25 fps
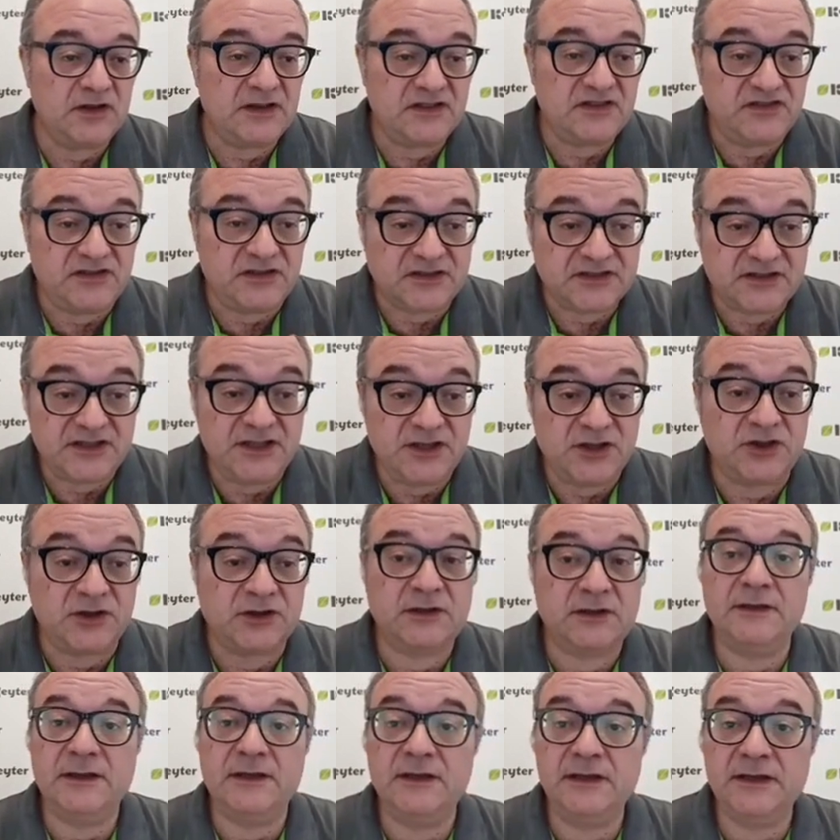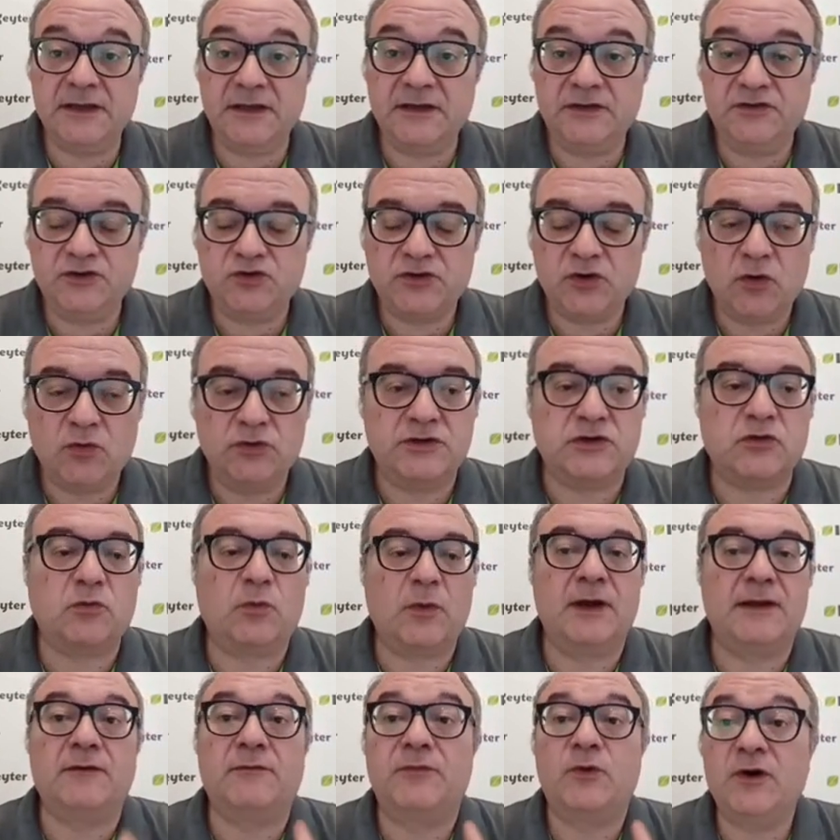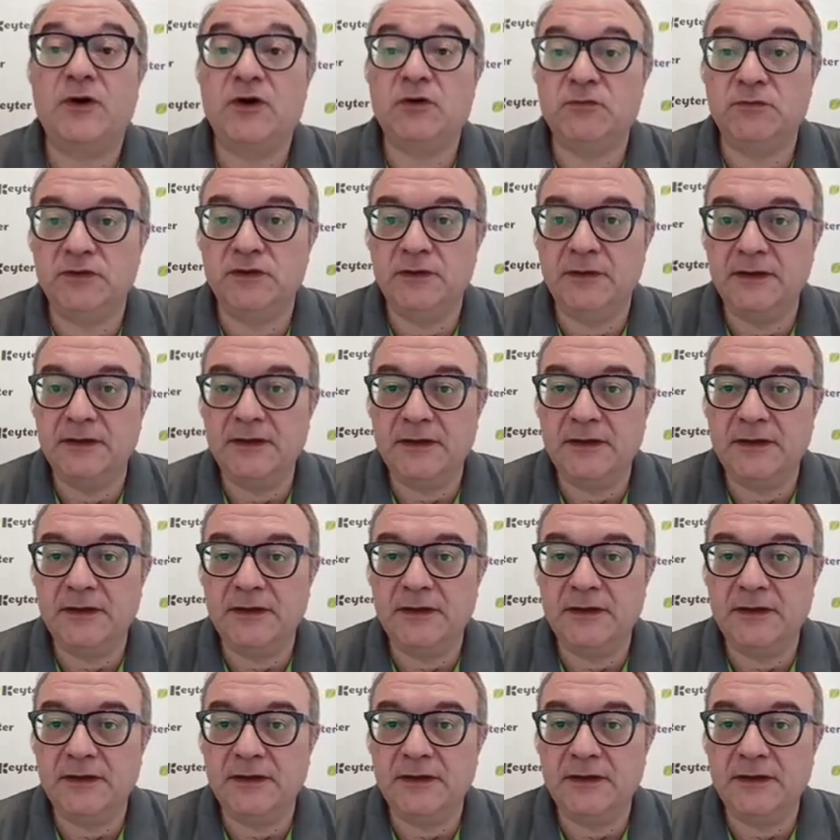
instance here, to know its wet bulb,